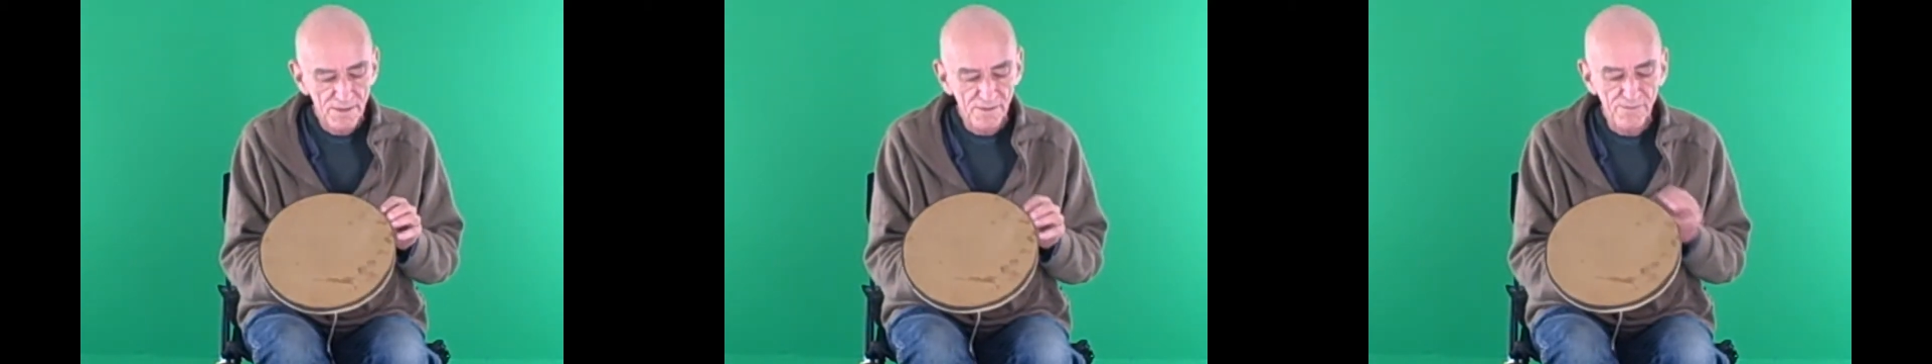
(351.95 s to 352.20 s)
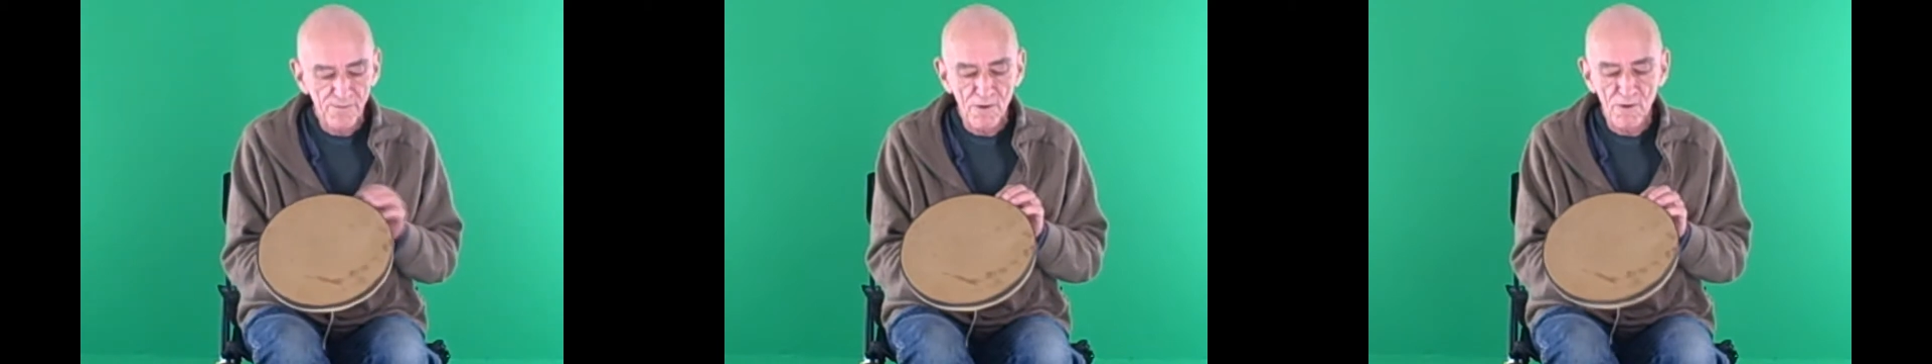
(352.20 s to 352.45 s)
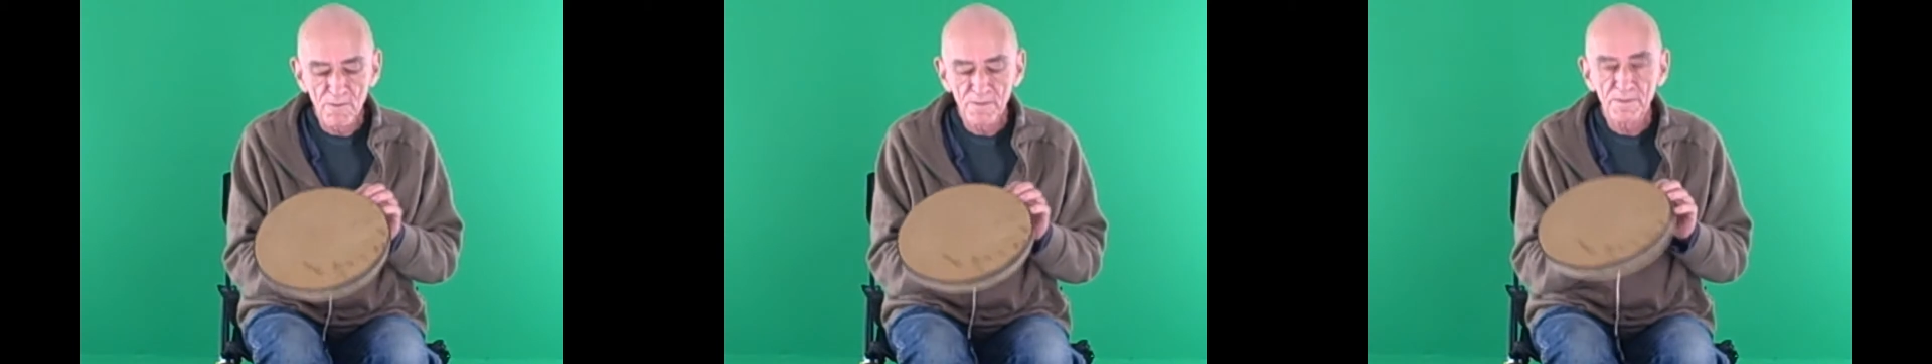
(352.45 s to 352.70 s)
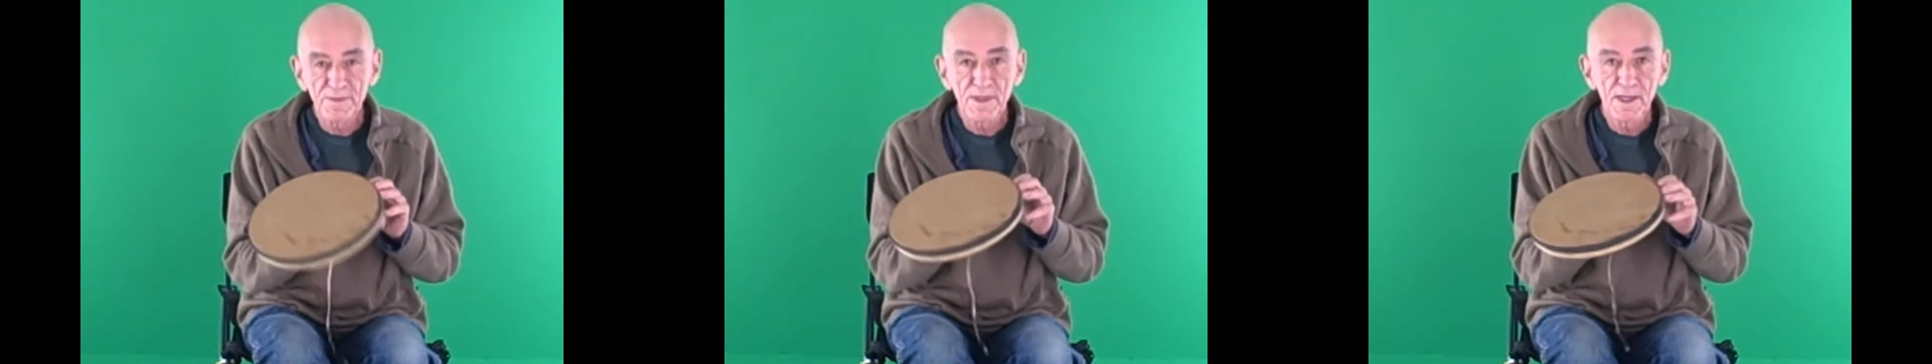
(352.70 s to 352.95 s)
The
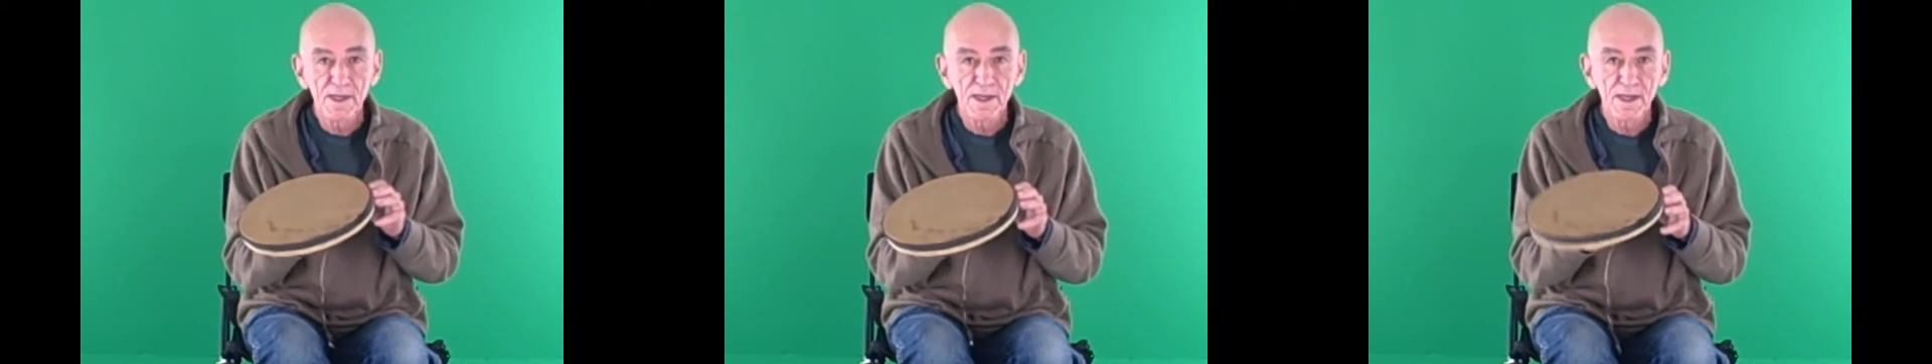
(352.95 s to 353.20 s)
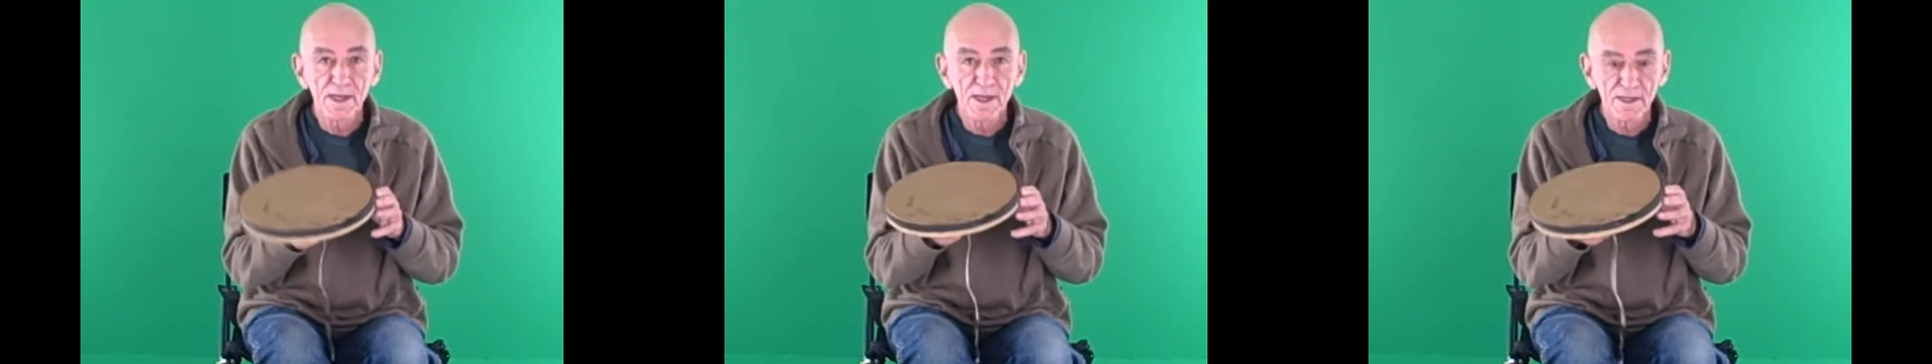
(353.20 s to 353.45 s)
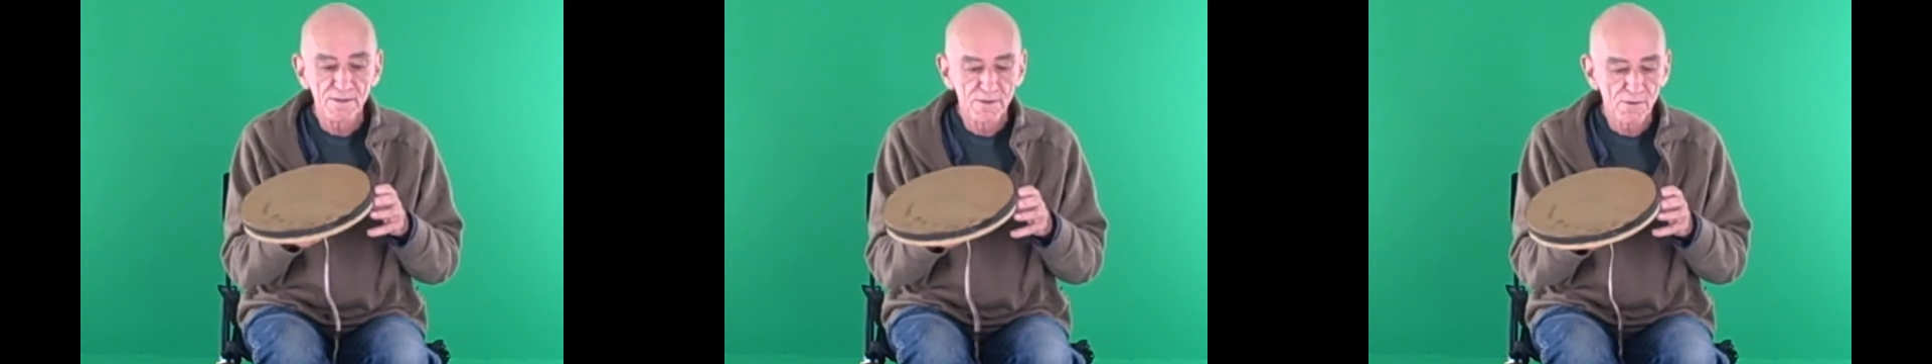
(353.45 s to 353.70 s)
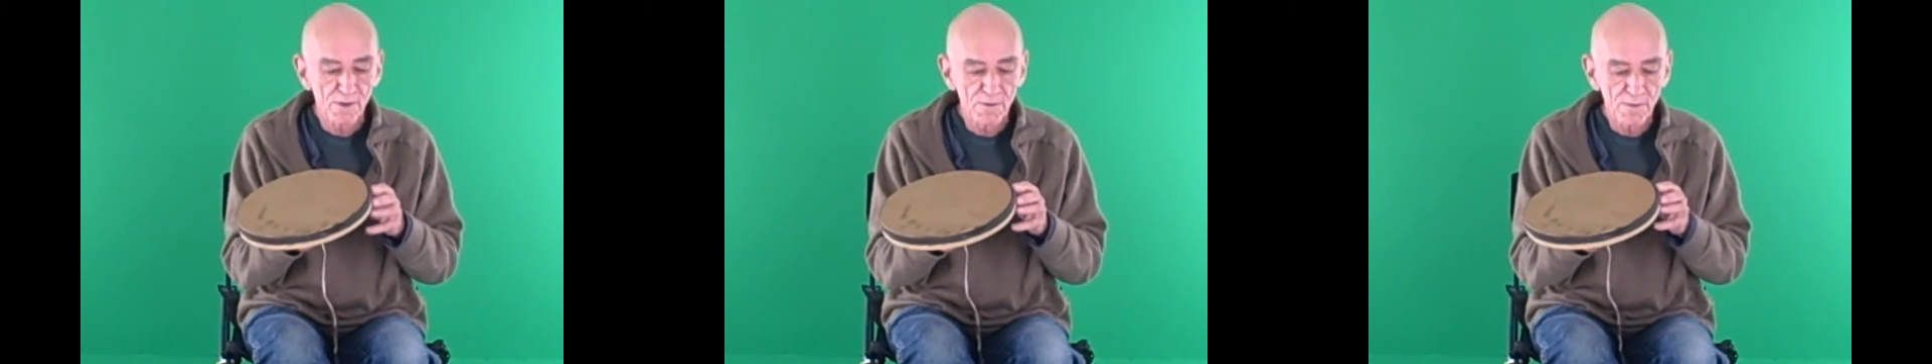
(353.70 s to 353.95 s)
foam
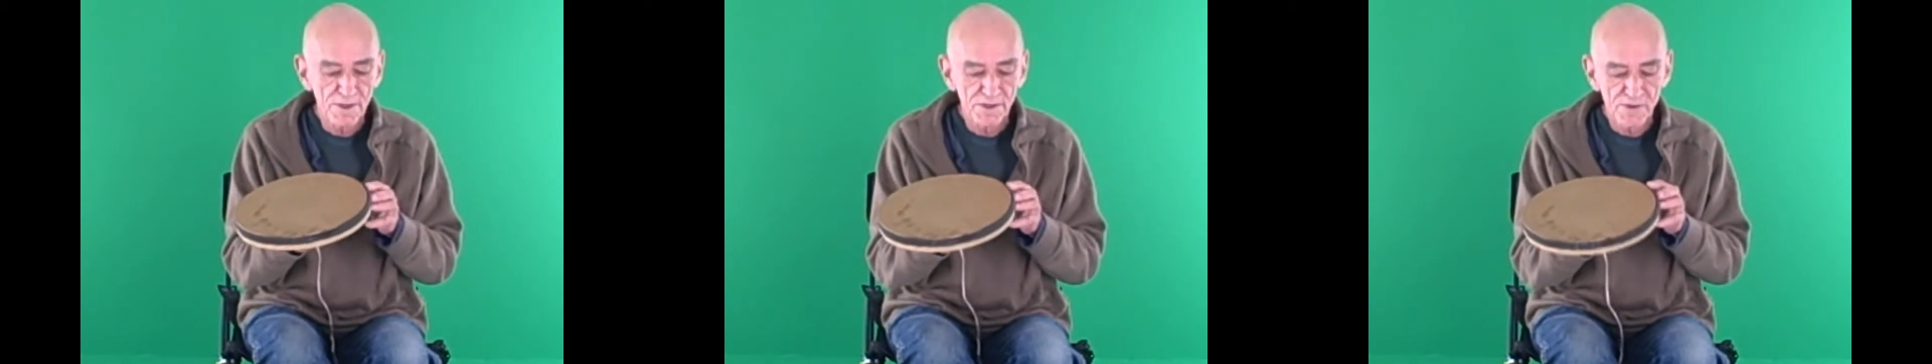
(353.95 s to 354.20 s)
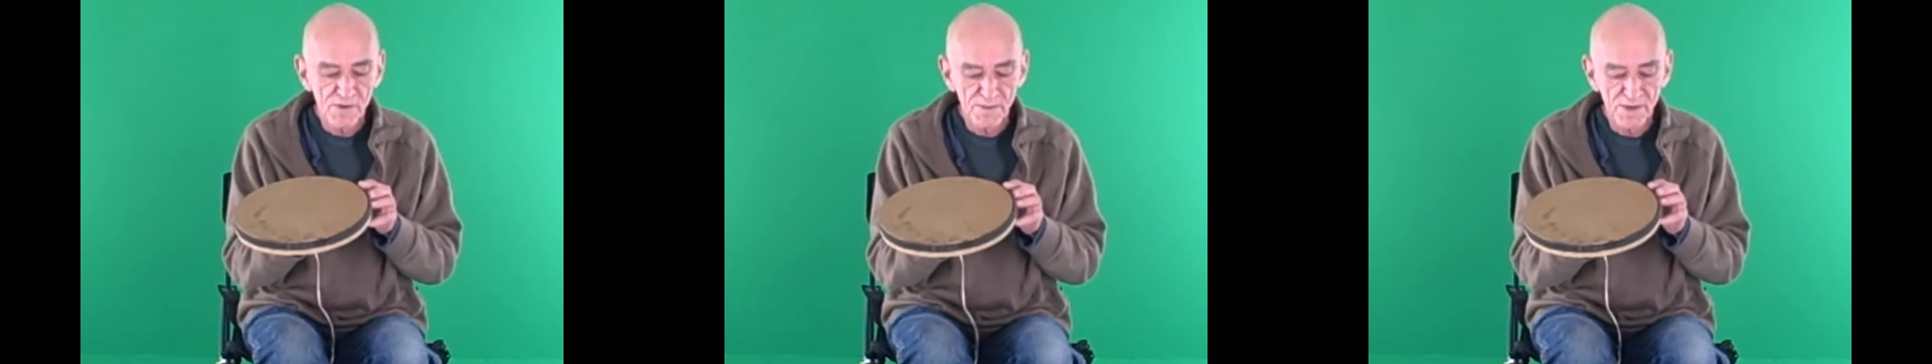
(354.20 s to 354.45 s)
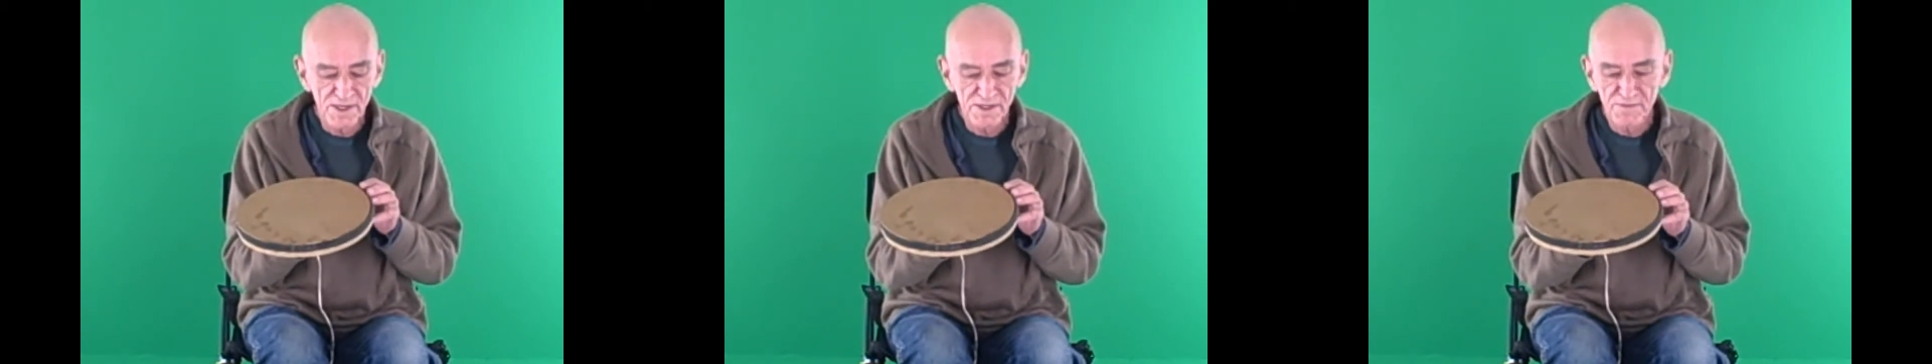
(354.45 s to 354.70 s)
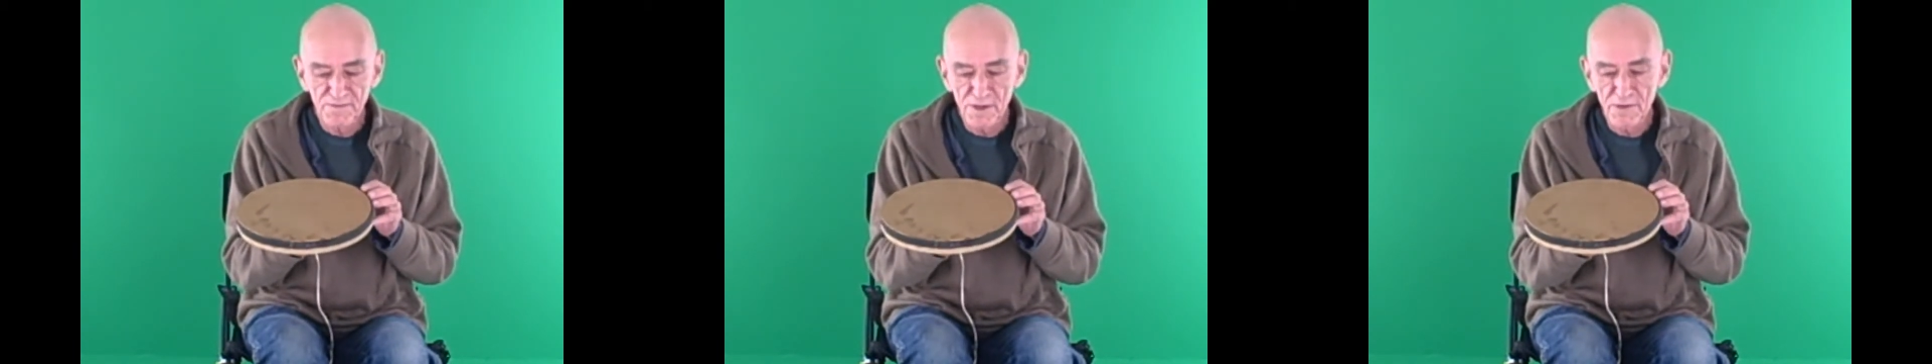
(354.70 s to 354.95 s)
door weather stripping
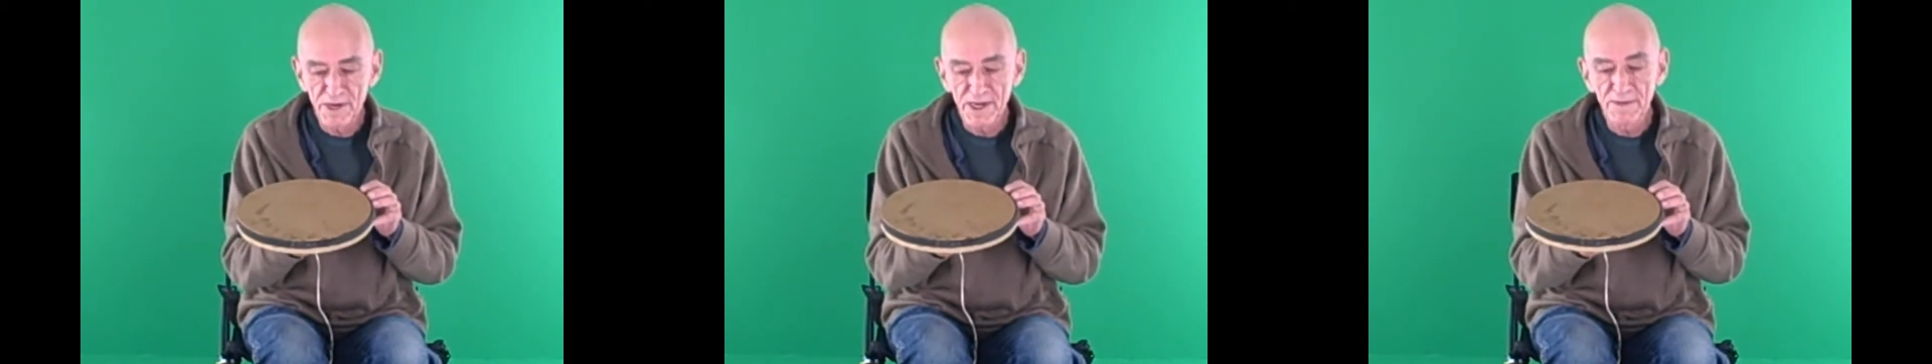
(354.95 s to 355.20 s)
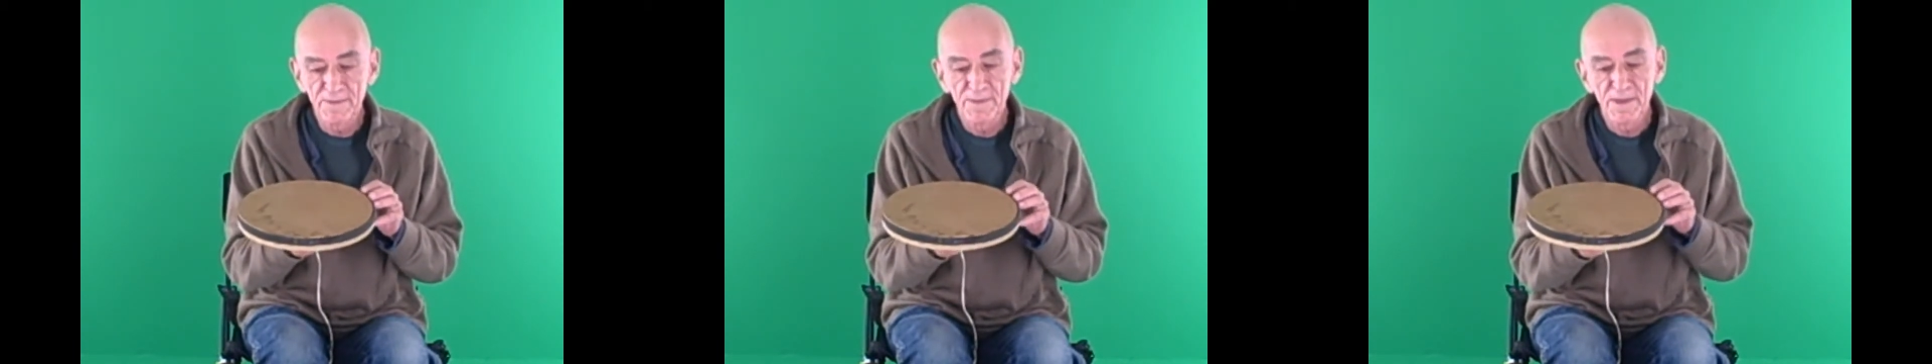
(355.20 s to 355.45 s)
is floating.